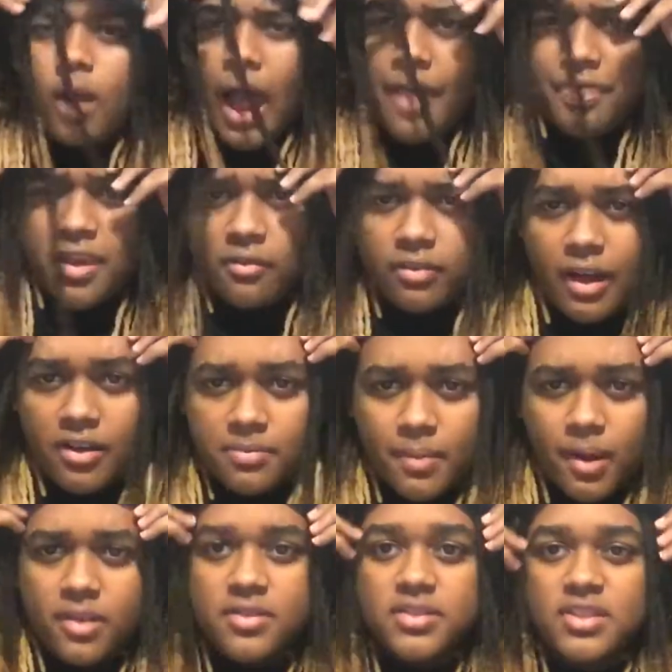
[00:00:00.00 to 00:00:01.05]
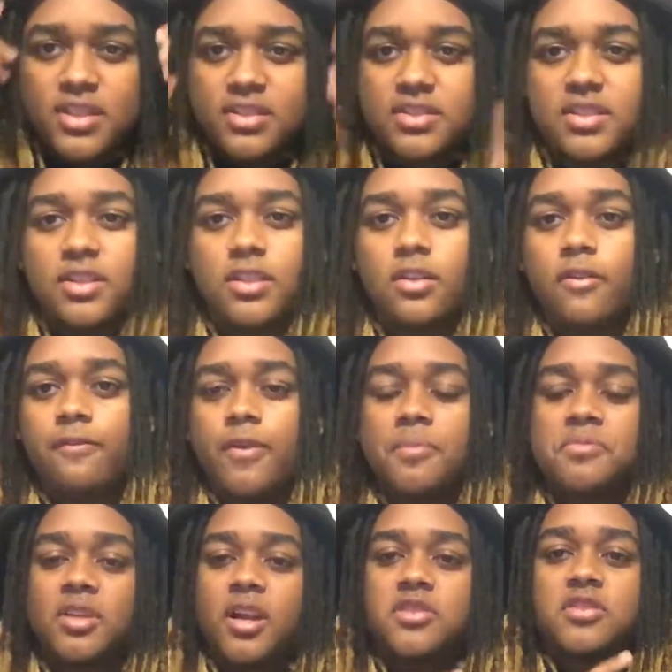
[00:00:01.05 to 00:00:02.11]
I think when I was about 16 or
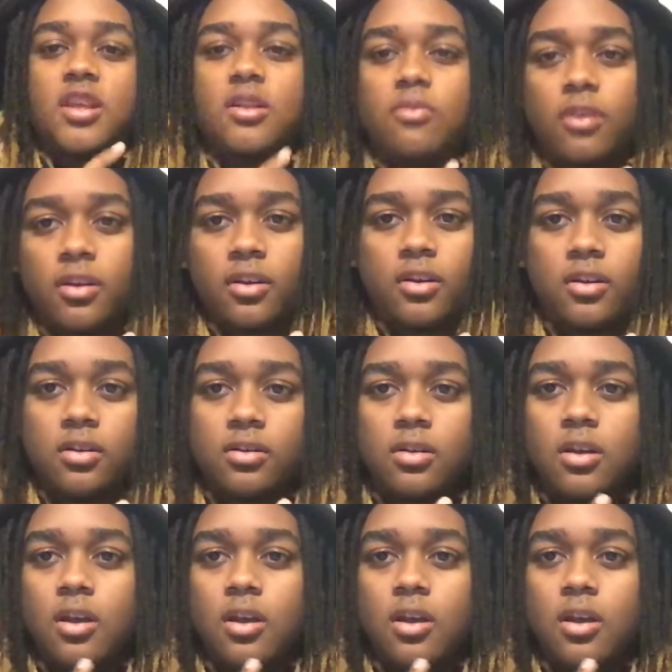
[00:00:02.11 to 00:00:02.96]
15, I started working there.